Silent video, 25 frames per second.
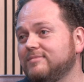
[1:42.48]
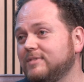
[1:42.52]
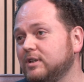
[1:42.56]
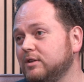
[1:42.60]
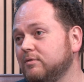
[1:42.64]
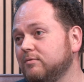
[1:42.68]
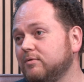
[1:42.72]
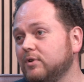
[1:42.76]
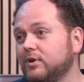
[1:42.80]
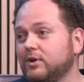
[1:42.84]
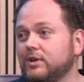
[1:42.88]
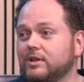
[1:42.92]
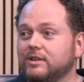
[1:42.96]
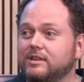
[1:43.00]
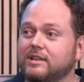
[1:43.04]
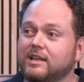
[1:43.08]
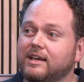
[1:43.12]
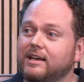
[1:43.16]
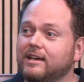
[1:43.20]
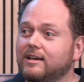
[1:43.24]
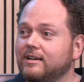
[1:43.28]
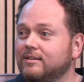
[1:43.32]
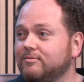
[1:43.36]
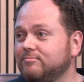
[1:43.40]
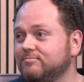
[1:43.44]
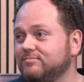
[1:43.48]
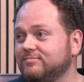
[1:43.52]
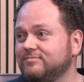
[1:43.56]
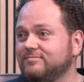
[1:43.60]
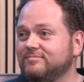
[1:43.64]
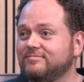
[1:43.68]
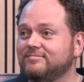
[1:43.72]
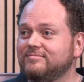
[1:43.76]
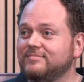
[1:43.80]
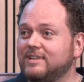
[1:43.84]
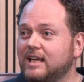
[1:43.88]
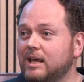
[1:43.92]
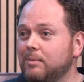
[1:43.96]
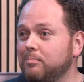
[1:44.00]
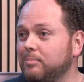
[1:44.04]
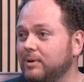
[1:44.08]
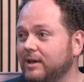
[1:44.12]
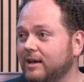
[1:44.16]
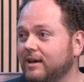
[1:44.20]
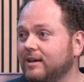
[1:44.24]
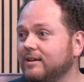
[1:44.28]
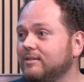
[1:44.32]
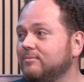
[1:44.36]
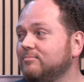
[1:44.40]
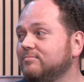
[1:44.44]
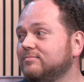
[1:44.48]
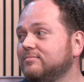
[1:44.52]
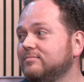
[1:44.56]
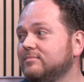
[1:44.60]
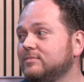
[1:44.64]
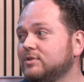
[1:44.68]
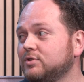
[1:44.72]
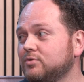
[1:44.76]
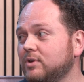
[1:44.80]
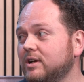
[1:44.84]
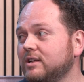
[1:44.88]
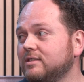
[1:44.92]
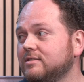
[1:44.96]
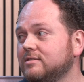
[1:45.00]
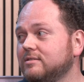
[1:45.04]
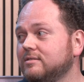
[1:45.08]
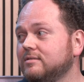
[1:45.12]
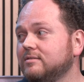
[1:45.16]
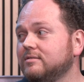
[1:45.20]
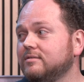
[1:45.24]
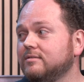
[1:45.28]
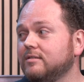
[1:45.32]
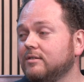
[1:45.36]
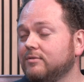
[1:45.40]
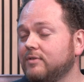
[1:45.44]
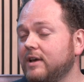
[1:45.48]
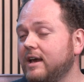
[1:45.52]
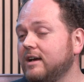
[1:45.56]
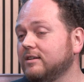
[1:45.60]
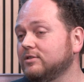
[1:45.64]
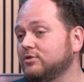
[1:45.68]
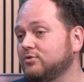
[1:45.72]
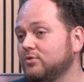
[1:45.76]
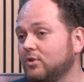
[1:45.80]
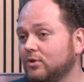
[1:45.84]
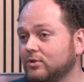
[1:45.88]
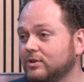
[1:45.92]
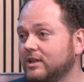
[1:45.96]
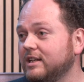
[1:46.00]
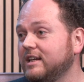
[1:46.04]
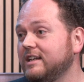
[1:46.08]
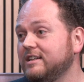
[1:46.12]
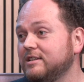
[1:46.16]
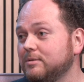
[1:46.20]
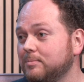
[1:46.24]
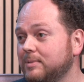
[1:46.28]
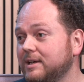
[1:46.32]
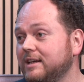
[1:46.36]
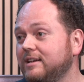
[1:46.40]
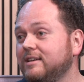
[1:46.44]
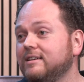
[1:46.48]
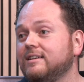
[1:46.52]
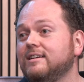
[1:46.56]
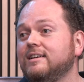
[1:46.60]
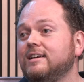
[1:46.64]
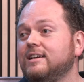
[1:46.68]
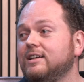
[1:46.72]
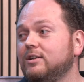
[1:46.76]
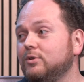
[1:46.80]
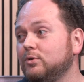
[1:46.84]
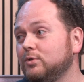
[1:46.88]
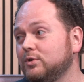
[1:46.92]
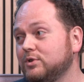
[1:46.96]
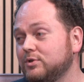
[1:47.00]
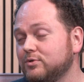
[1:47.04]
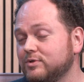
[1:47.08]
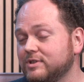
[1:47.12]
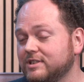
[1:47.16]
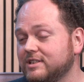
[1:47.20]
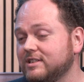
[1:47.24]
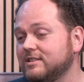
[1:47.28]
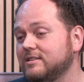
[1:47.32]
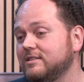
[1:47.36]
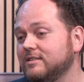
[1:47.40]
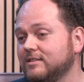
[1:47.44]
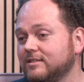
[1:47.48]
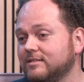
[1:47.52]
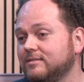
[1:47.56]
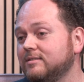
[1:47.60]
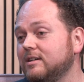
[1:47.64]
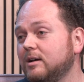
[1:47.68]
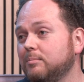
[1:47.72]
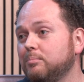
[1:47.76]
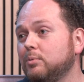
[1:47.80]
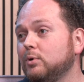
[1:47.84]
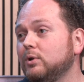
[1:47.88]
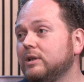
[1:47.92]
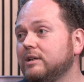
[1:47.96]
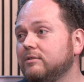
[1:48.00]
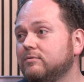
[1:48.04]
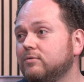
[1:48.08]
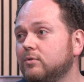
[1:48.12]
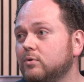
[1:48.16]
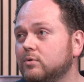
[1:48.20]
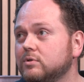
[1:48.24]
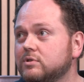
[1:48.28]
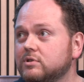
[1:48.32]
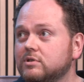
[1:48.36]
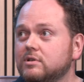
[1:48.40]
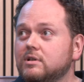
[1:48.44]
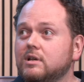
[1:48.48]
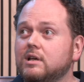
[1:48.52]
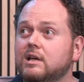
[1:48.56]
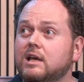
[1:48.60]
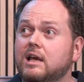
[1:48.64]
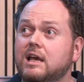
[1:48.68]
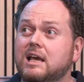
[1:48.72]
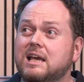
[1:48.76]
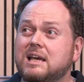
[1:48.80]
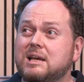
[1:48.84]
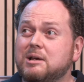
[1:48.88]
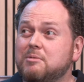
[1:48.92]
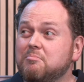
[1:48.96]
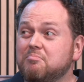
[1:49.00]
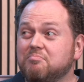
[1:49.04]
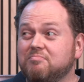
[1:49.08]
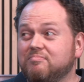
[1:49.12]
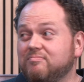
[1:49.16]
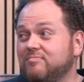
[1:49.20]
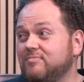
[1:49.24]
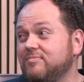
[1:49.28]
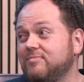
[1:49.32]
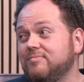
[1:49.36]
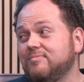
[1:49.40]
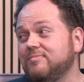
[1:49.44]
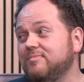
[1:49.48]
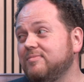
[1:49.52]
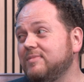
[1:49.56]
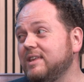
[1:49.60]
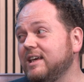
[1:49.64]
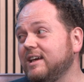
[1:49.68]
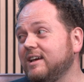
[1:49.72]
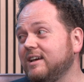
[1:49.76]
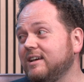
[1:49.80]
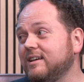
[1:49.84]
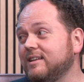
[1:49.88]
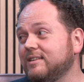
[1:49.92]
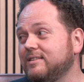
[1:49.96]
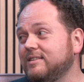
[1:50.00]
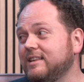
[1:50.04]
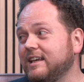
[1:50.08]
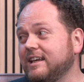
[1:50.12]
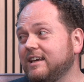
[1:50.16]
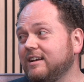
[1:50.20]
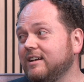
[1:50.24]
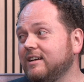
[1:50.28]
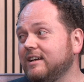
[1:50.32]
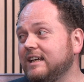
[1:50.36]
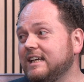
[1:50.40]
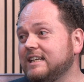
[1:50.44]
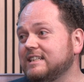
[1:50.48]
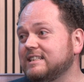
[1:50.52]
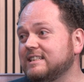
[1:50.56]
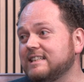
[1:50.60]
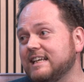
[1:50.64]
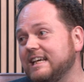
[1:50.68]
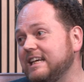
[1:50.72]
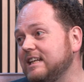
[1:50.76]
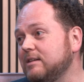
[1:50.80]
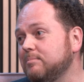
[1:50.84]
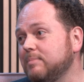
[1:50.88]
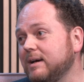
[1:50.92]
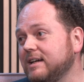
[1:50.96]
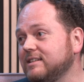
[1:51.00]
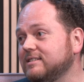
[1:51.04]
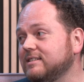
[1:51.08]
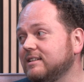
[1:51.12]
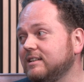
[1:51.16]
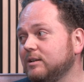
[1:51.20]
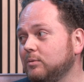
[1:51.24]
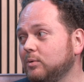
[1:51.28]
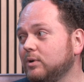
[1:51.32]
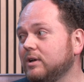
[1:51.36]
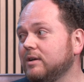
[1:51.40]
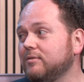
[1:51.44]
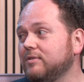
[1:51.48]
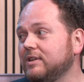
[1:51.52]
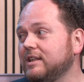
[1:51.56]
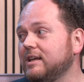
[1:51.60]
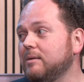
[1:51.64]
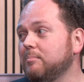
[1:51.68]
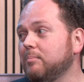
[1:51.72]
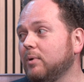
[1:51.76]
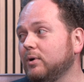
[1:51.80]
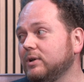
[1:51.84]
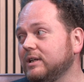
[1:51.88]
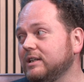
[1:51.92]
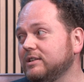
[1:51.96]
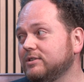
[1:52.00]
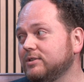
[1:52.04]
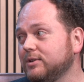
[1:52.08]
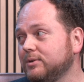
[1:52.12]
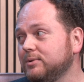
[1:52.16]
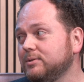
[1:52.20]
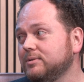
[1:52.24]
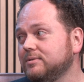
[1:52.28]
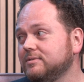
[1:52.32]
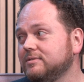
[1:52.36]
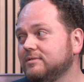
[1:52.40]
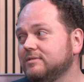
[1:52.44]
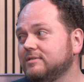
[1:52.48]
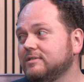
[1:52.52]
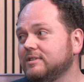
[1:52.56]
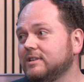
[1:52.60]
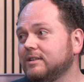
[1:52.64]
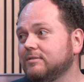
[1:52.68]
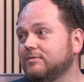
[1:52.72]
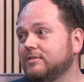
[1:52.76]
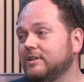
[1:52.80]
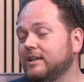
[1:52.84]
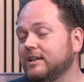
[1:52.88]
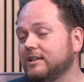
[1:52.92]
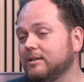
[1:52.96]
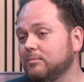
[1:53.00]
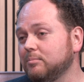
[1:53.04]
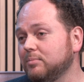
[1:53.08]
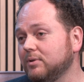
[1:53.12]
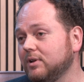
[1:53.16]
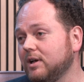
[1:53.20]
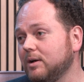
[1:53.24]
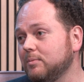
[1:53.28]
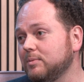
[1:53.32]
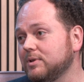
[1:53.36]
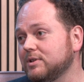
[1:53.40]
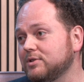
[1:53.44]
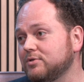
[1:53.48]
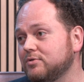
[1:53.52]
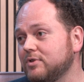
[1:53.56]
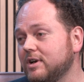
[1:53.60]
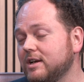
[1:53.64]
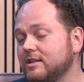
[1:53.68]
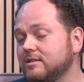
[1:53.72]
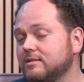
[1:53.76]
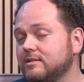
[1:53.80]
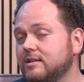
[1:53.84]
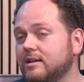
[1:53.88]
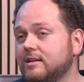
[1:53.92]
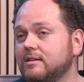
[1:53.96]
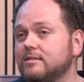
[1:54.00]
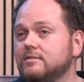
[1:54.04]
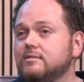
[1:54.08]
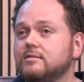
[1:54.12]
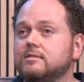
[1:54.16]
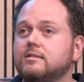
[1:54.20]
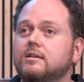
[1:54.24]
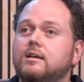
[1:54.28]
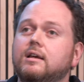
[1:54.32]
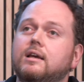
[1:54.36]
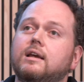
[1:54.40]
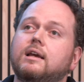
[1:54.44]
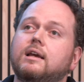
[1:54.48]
converted their MPa strengths of how strong they need to be in order to resist a pulling force, they're going to exceed basically whatever they're bonding to if they're compliant with Australian standards.